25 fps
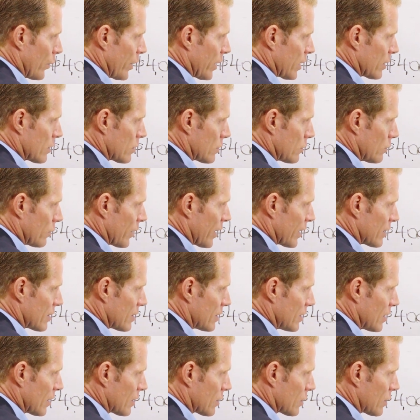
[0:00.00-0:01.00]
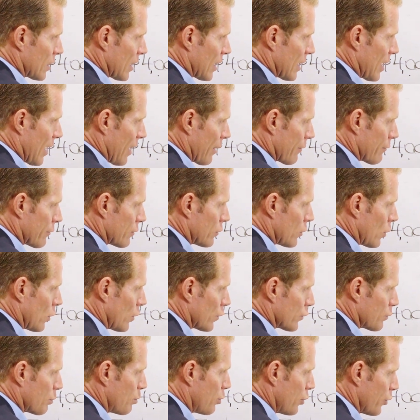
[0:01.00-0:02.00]
we can still get
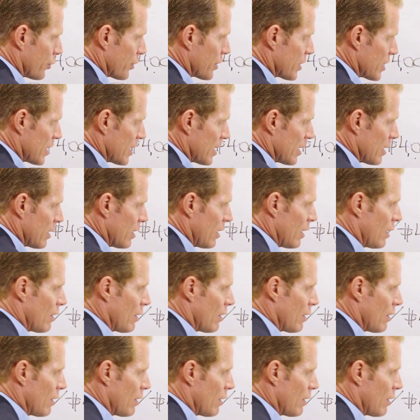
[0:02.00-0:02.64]
$1,600 per year